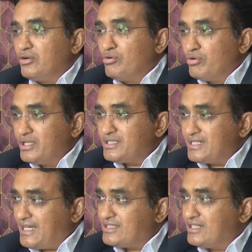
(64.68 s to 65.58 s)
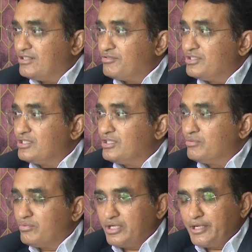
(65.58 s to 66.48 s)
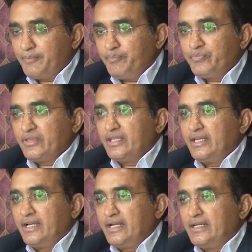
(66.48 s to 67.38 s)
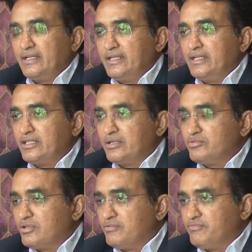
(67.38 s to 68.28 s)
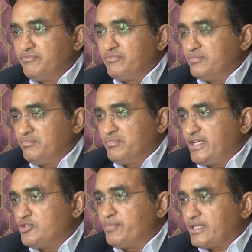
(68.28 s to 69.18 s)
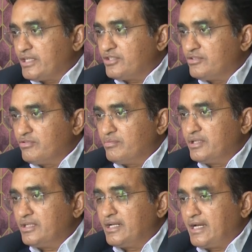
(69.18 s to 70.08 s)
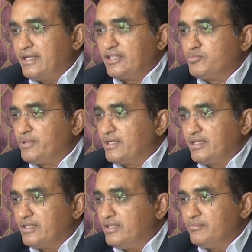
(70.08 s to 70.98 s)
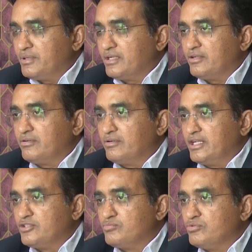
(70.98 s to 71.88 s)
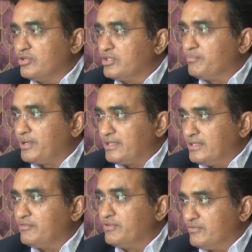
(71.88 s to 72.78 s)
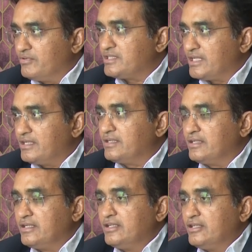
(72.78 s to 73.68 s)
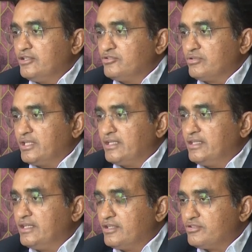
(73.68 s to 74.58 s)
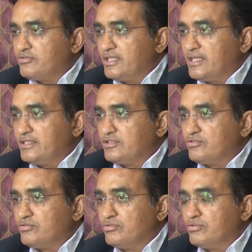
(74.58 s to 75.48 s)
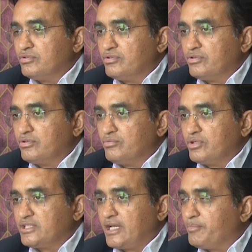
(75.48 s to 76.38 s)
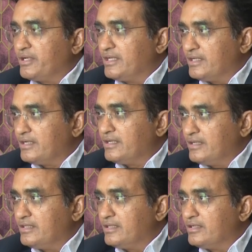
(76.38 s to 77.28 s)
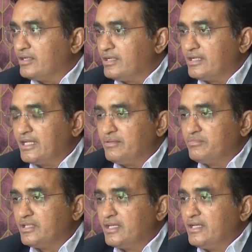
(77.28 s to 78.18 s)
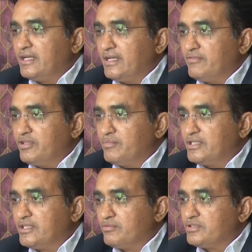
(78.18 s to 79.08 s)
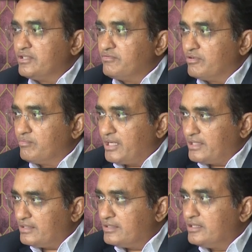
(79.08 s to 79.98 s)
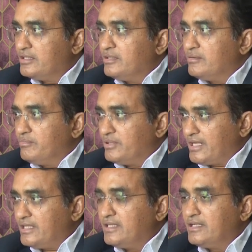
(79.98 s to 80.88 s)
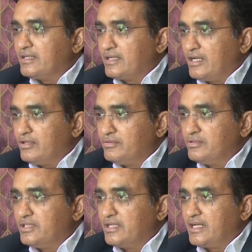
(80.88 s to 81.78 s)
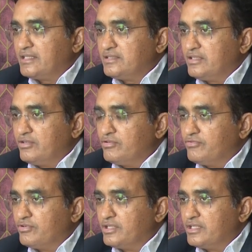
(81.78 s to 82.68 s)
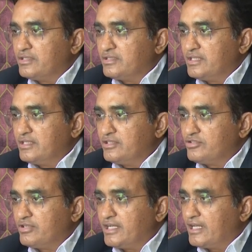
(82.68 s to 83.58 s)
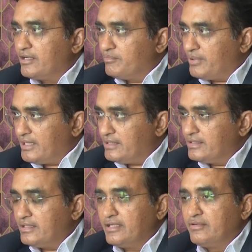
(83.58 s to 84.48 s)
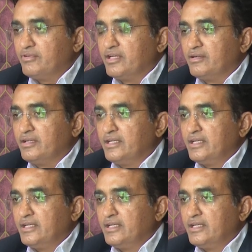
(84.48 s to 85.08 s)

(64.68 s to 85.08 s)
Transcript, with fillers: lowest tax countries in the world. And in terms of expectations for budget, I expect nothing, but, you know, let's move on the path that we have decided so that the industry gets to know, you know, what's happening ahead. In the earlier times, every budget was a different path. Mm-hmm. But I think now in the last three to four years, there is a straight line path, and we are,